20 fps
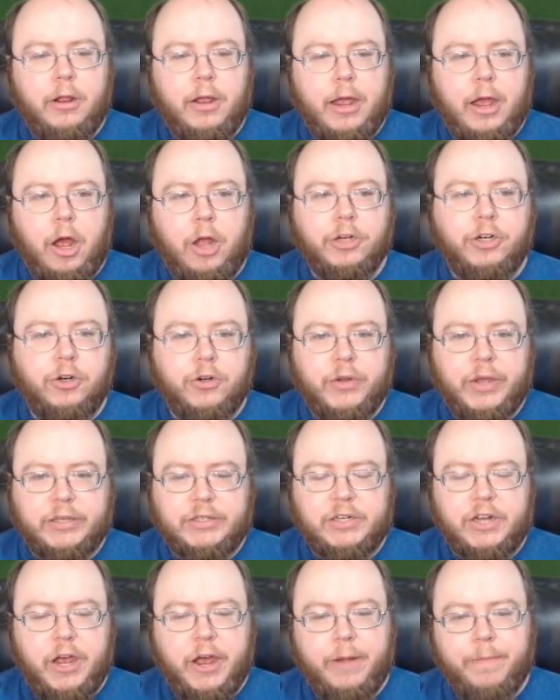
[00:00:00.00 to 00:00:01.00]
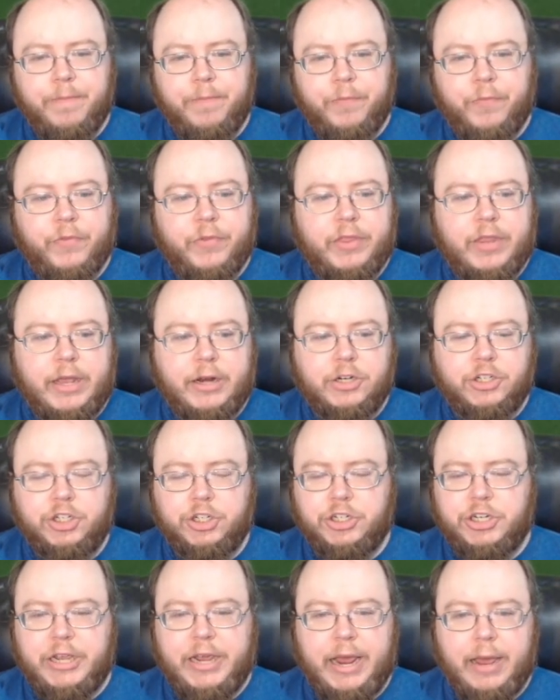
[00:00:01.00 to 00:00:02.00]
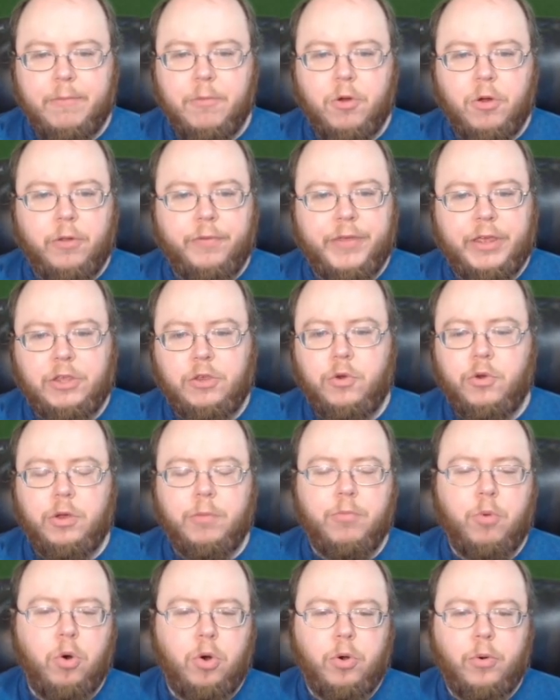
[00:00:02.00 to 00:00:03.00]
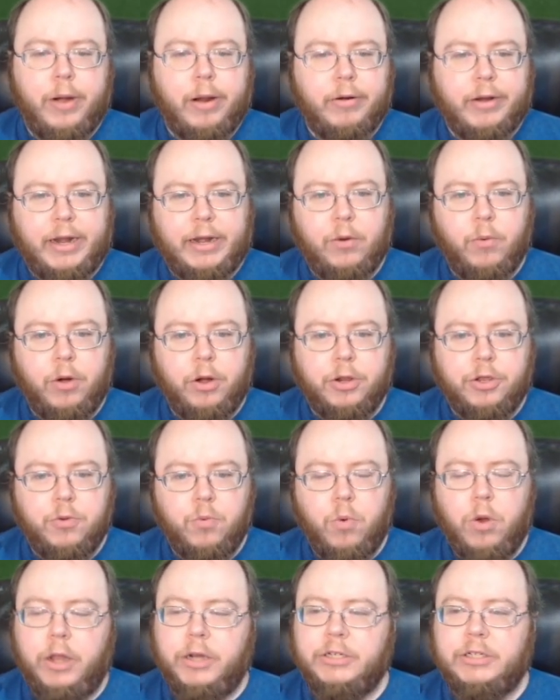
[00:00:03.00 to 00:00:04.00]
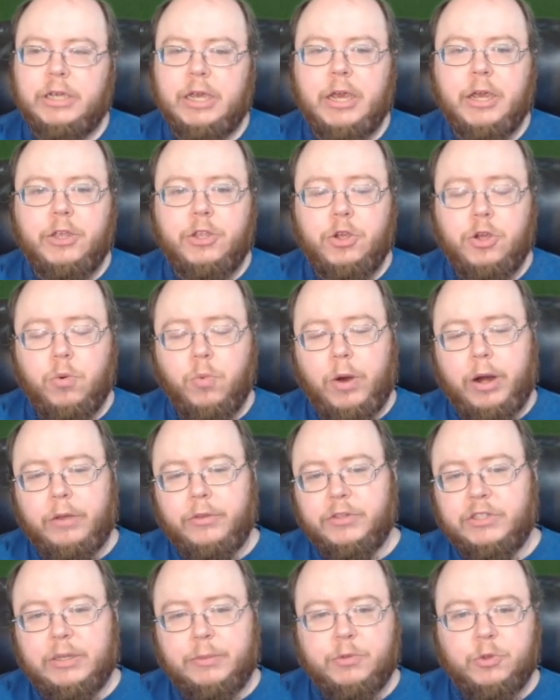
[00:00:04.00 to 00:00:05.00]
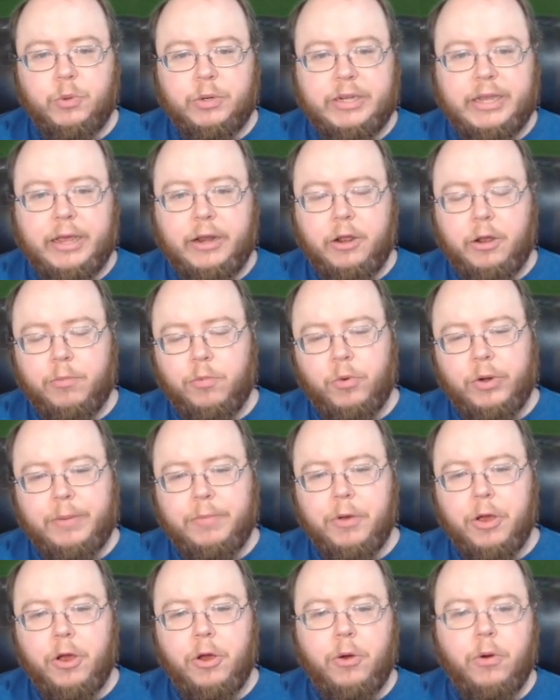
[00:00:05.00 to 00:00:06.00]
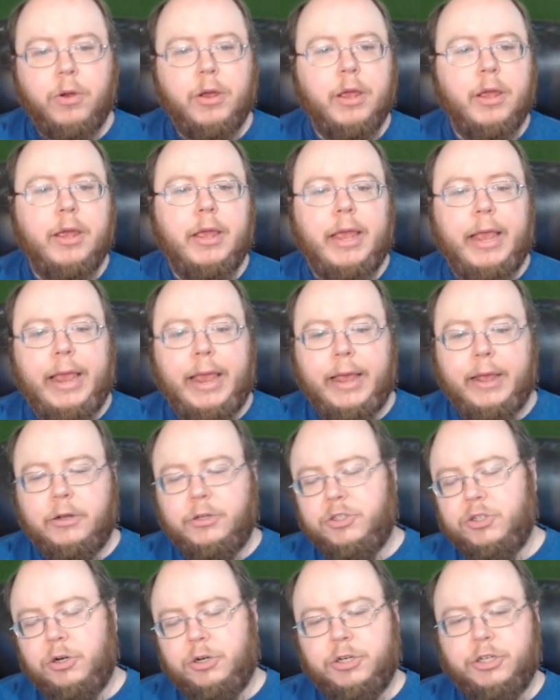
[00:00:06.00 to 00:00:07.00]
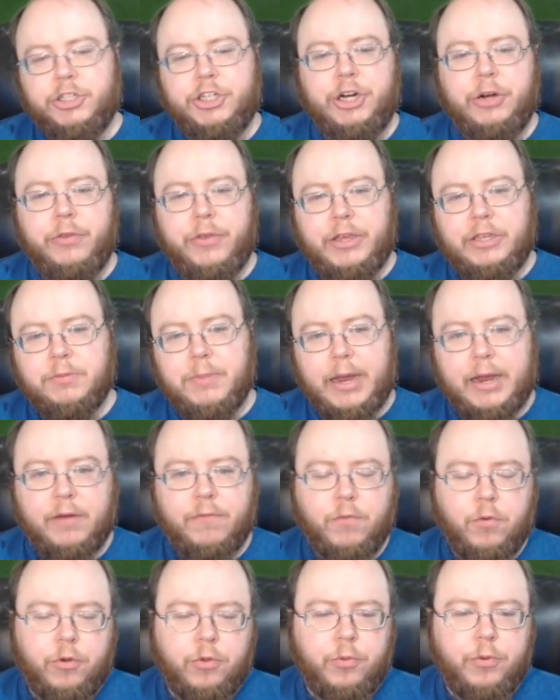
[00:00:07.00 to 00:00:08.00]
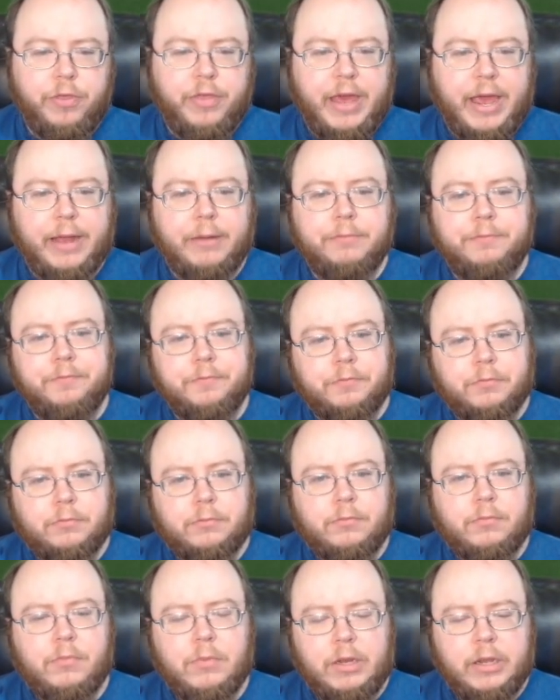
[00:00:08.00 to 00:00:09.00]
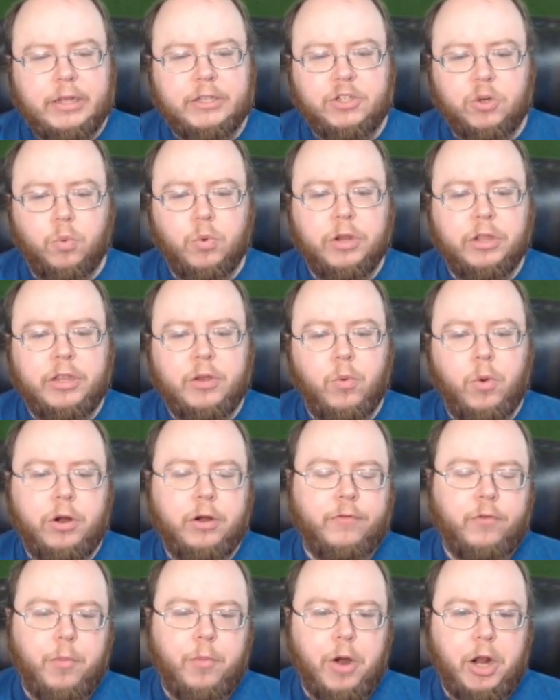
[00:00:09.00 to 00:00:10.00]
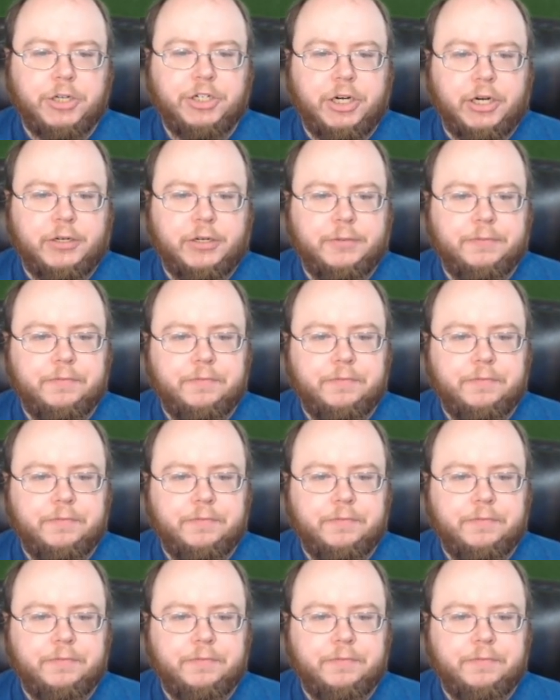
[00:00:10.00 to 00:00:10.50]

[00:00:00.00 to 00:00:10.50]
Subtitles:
on your desktop that is just YAML that you can port around anywhere you want. You can wire this up to a GitHub repo and start to share things back and forth with that. It's a really wonderful project.